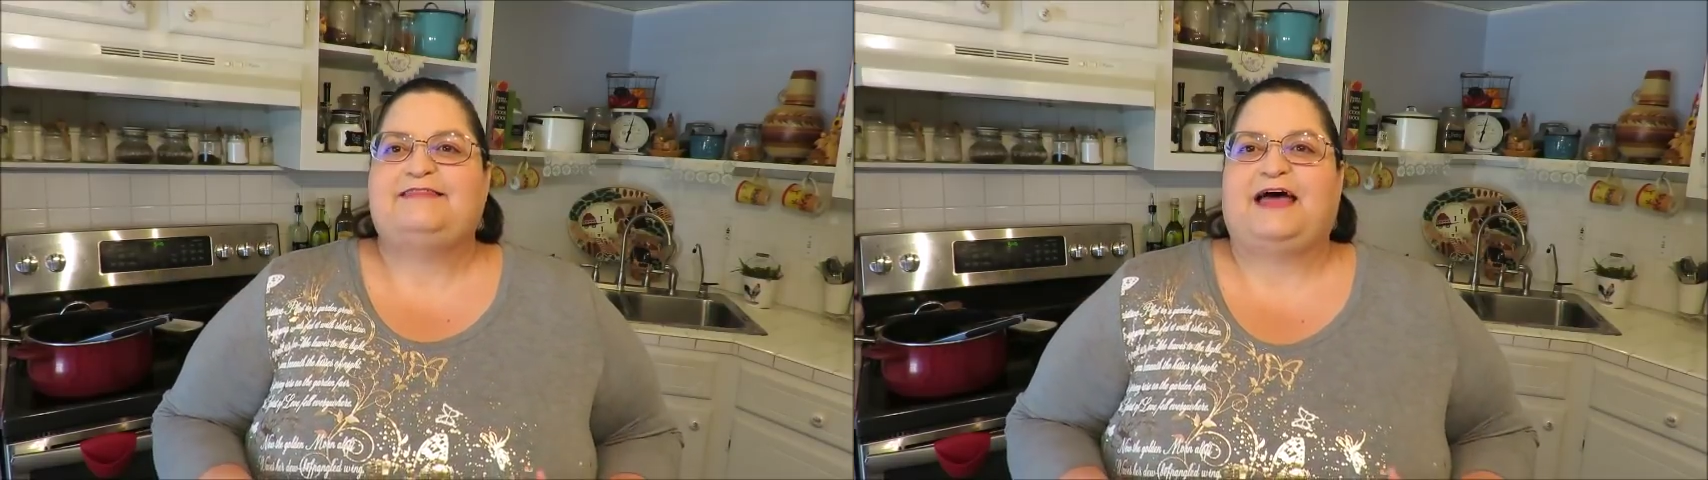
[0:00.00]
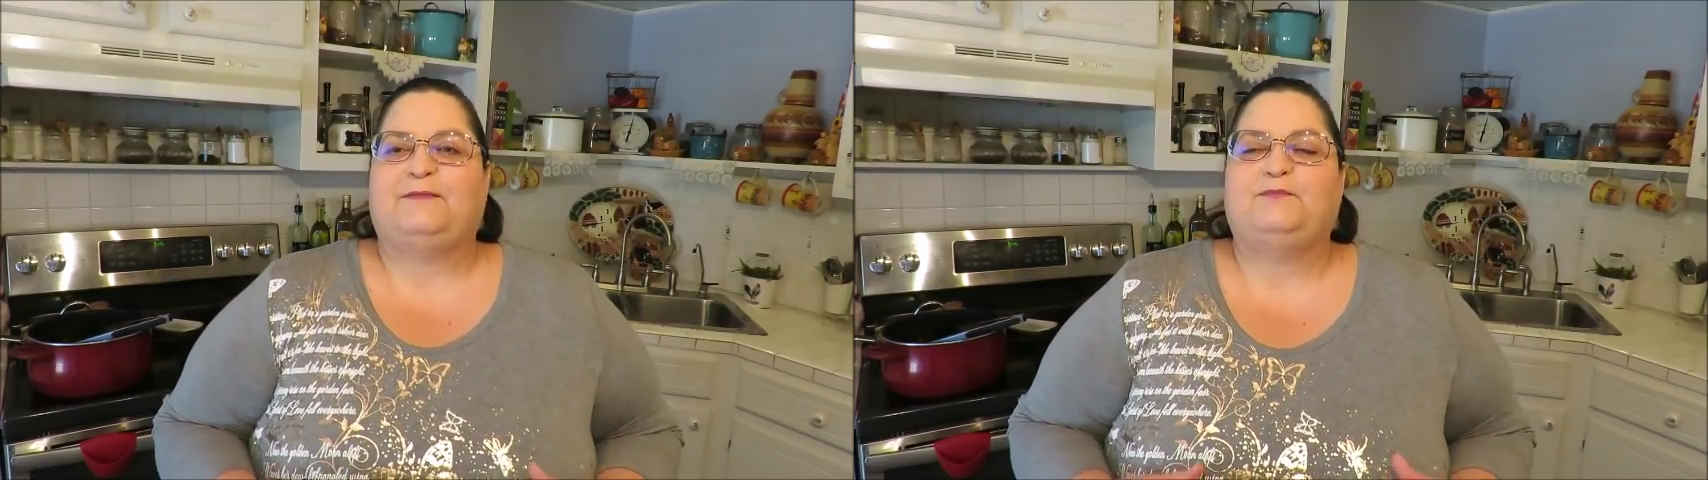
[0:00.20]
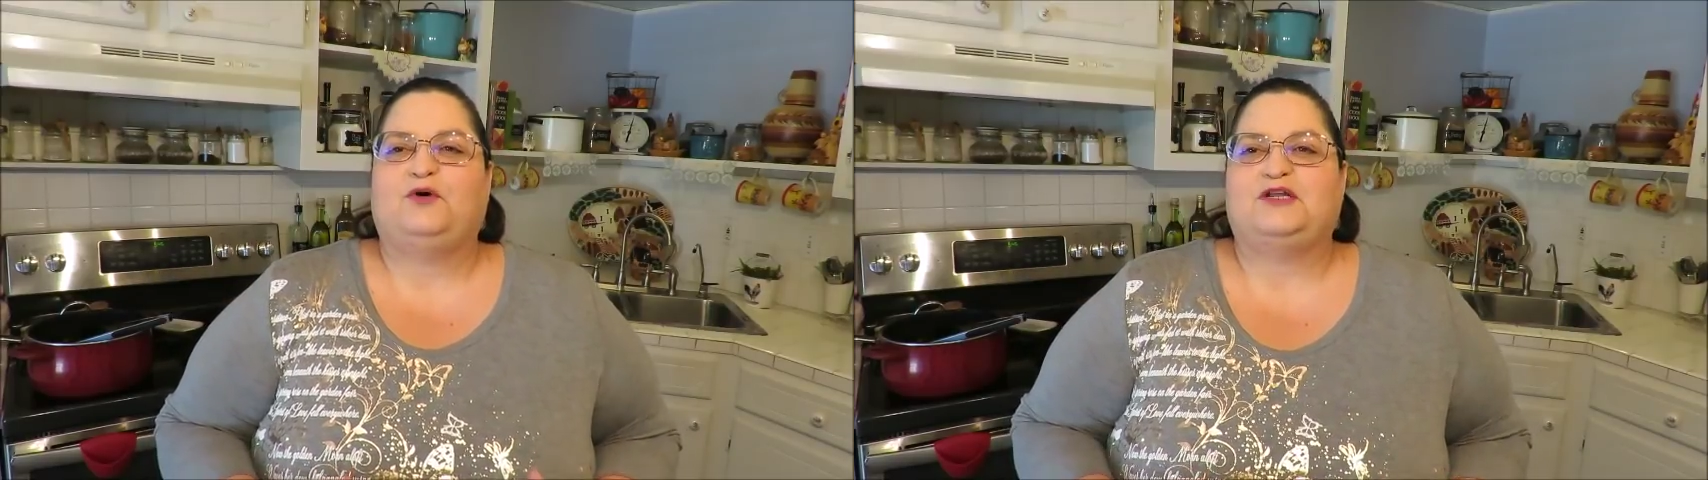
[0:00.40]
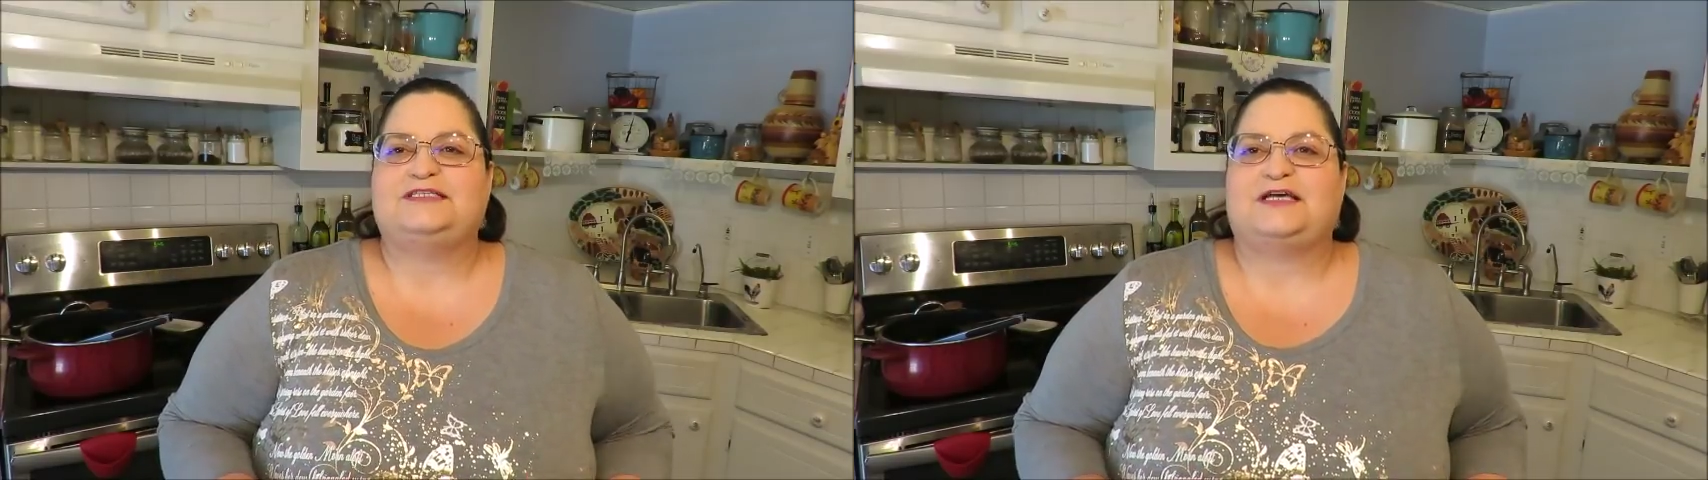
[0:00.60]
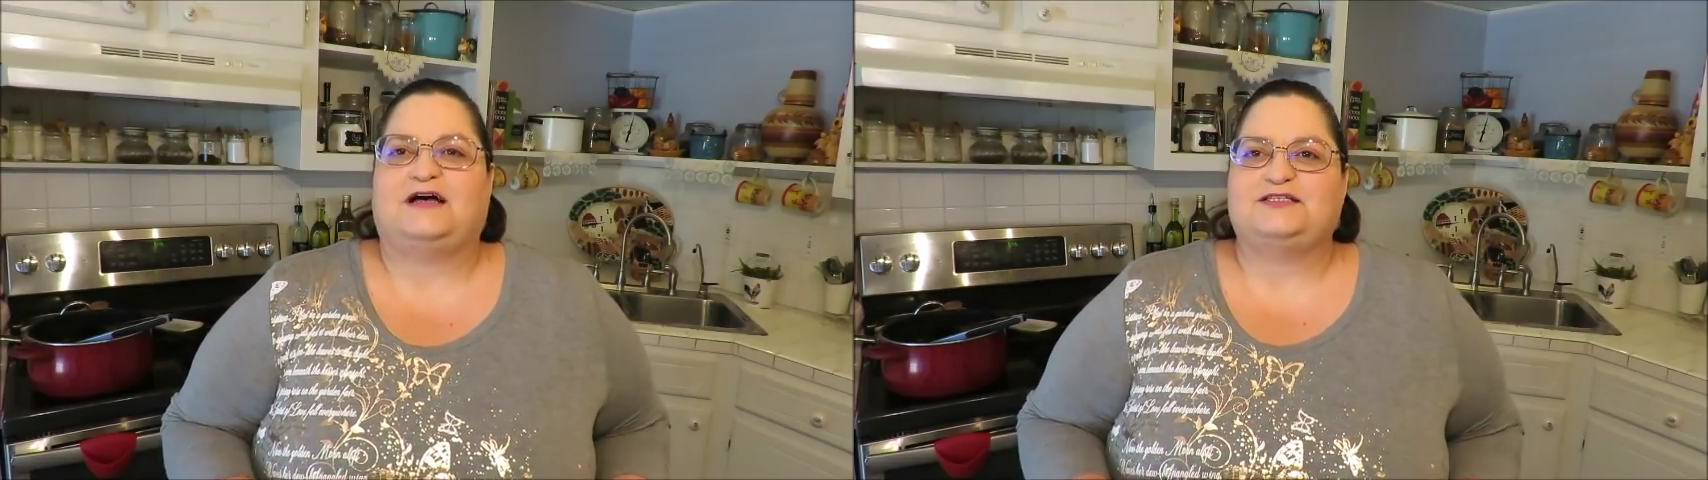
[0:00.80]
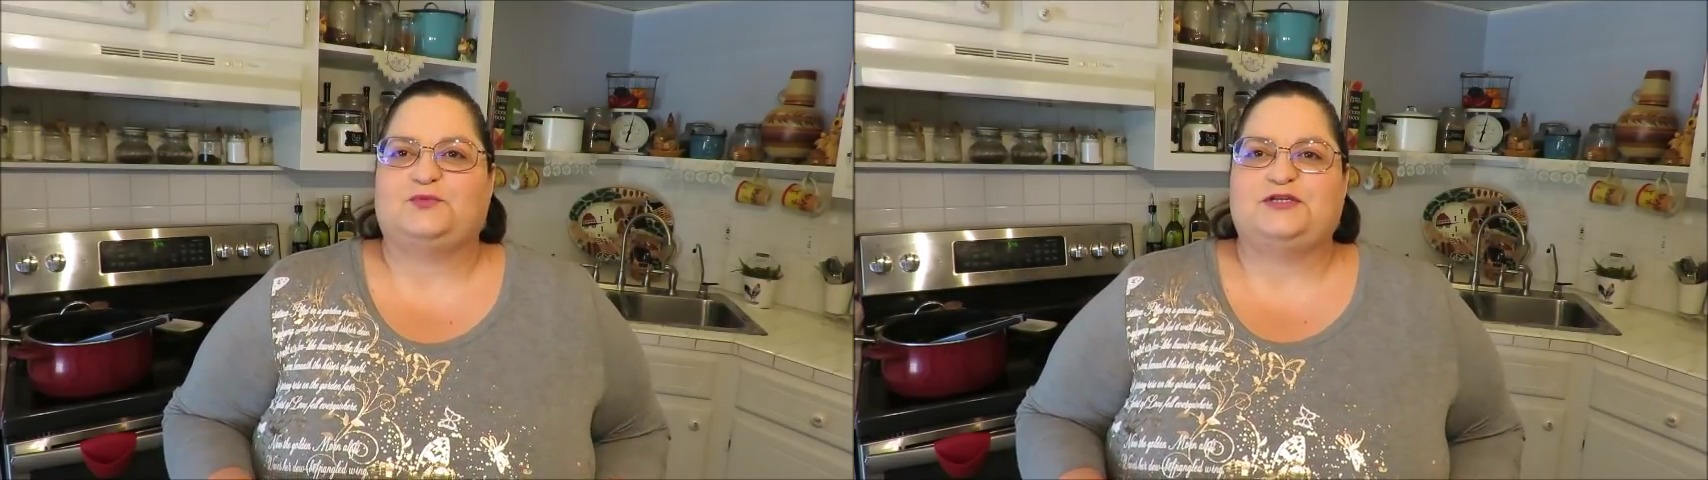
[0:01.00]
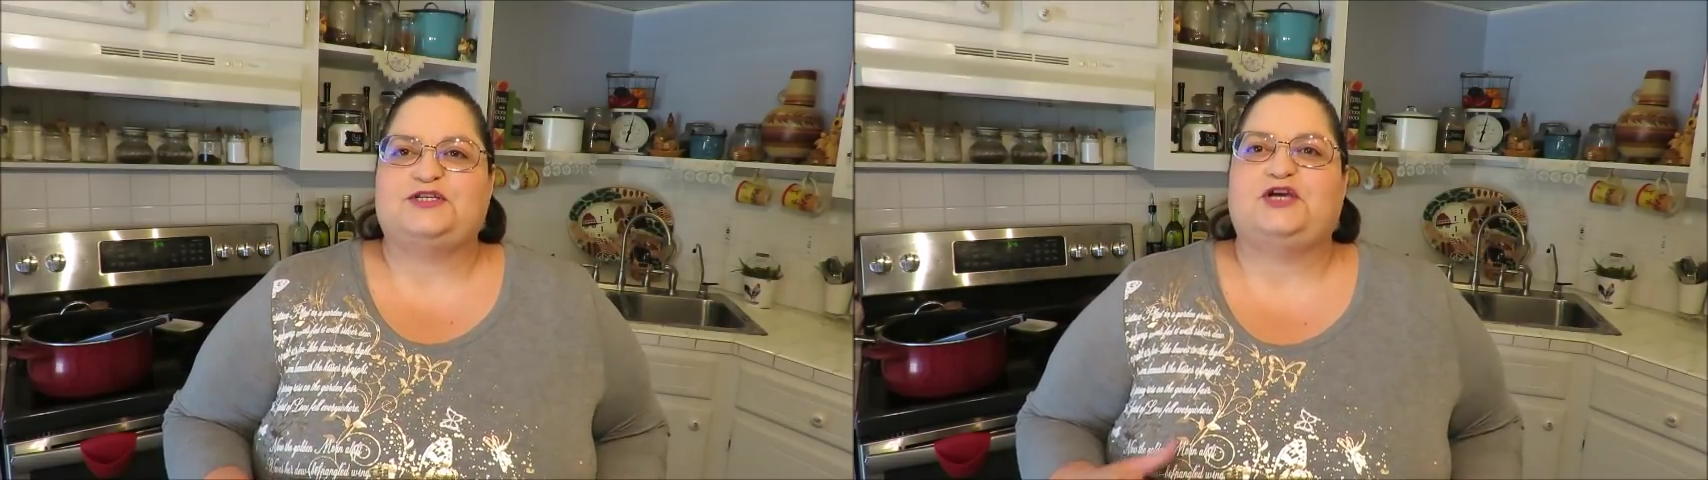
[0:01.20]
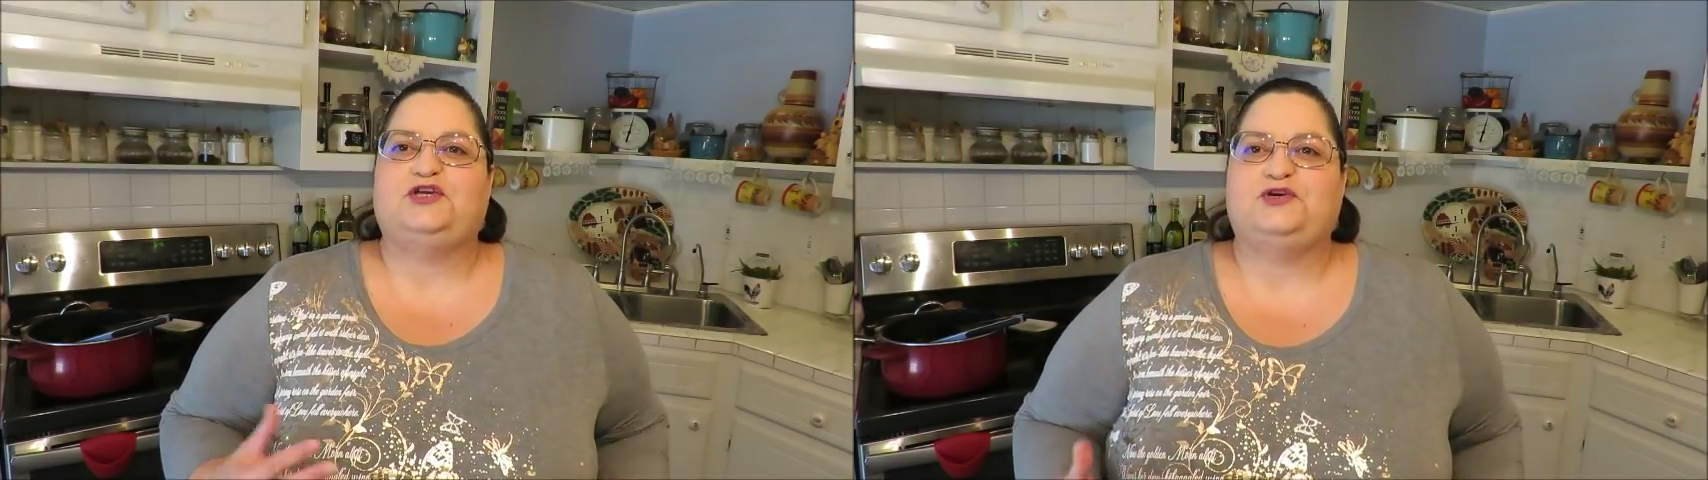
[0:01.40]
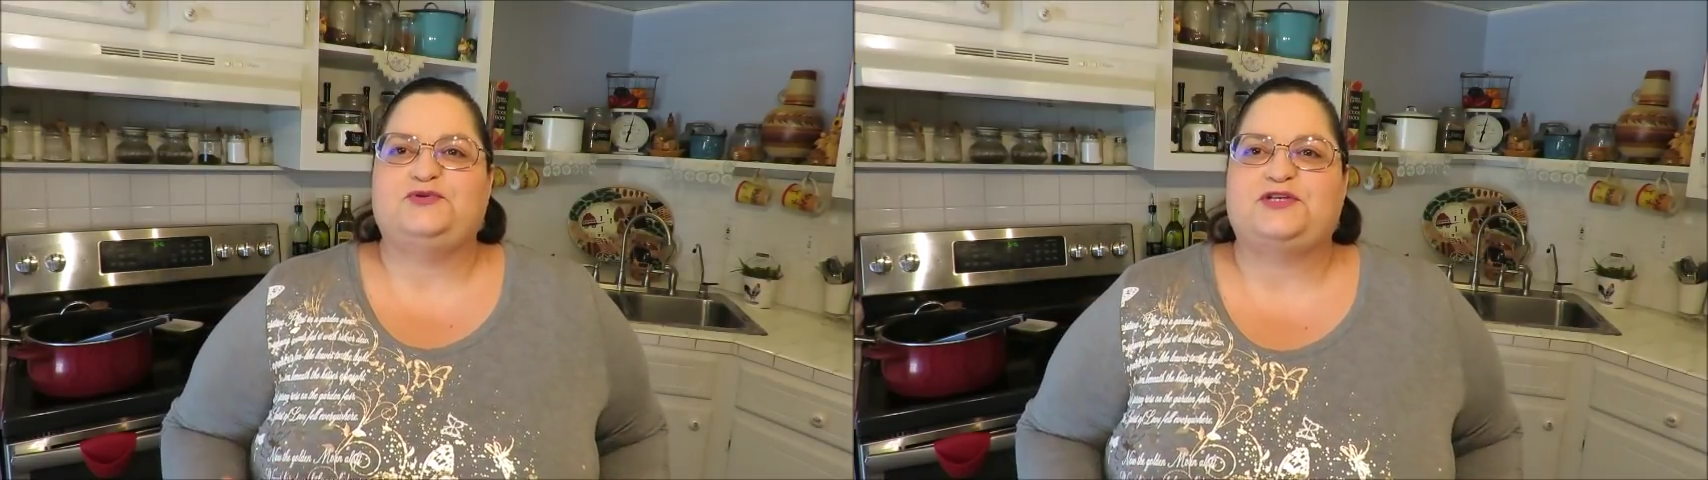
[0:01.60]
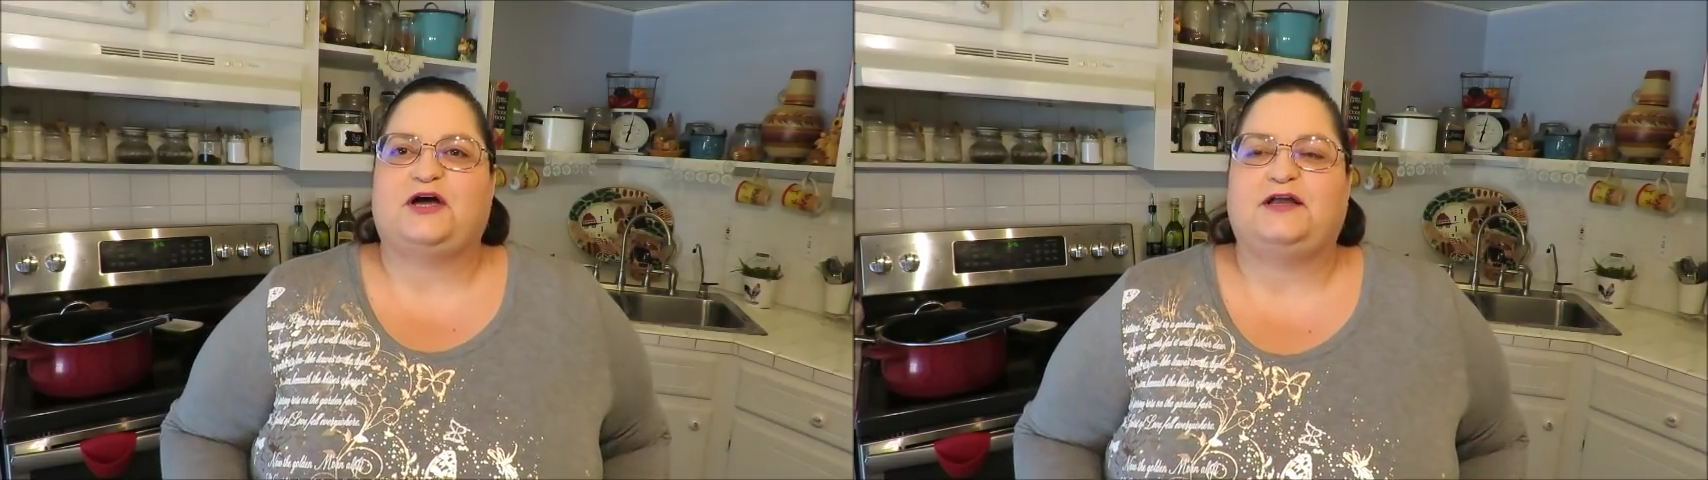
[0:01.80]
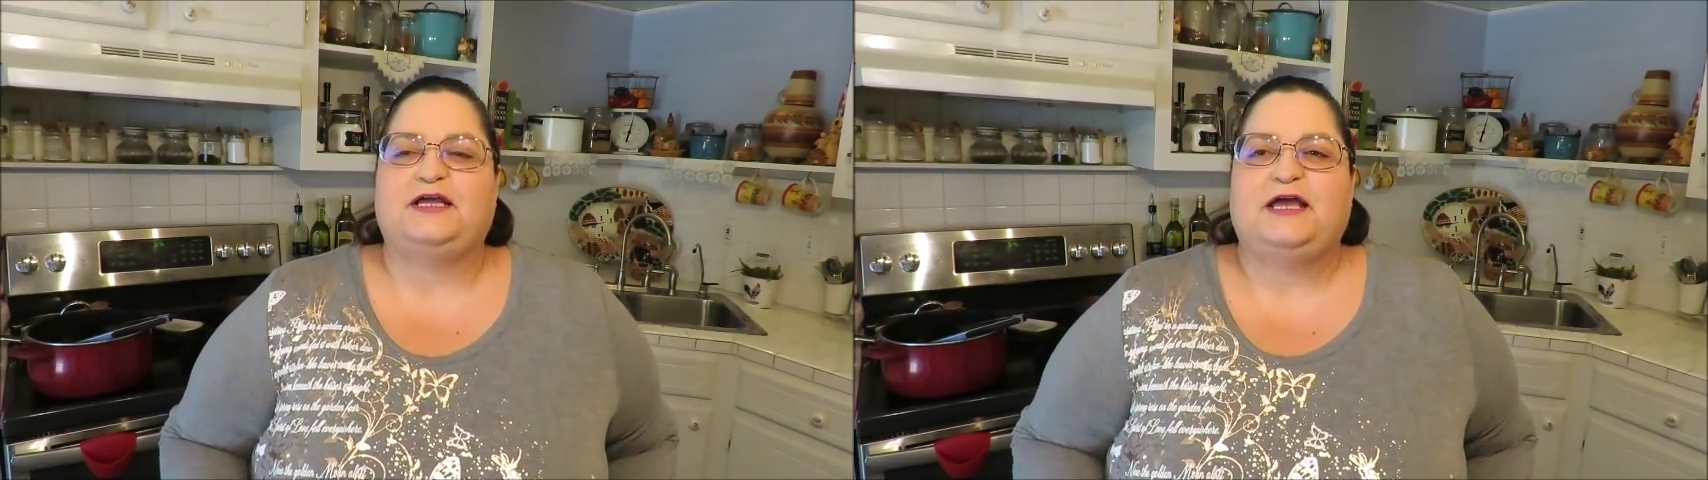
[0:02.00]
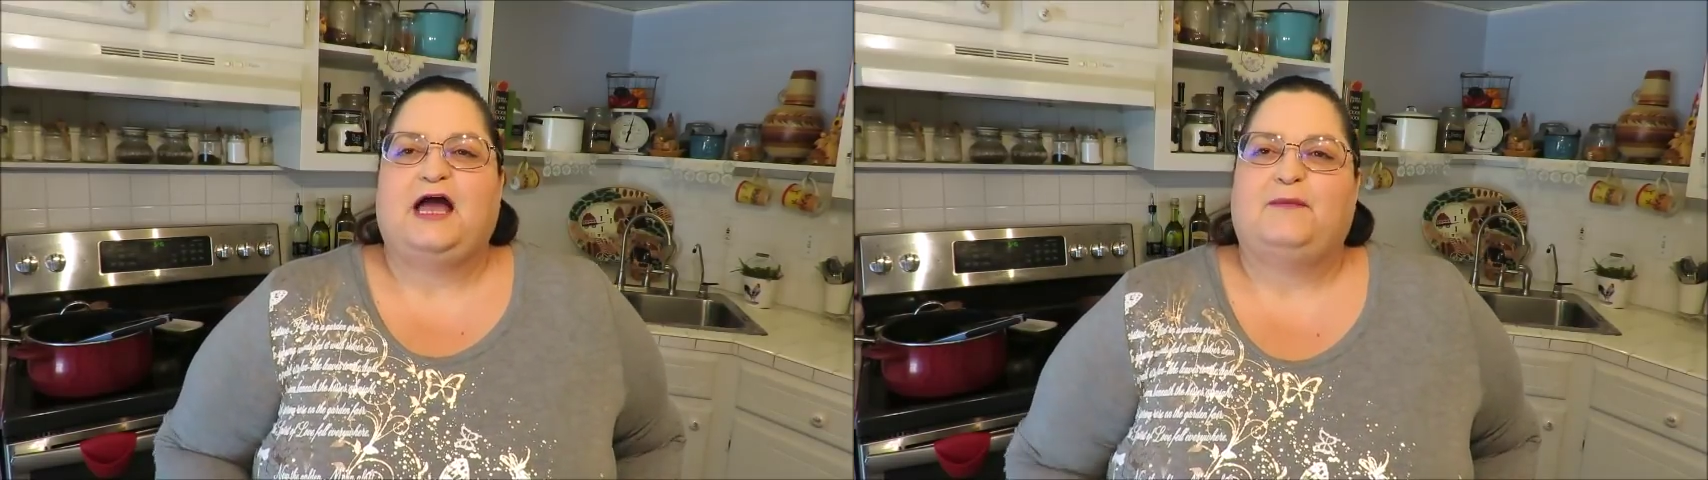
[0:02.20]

that mole sauce was used on,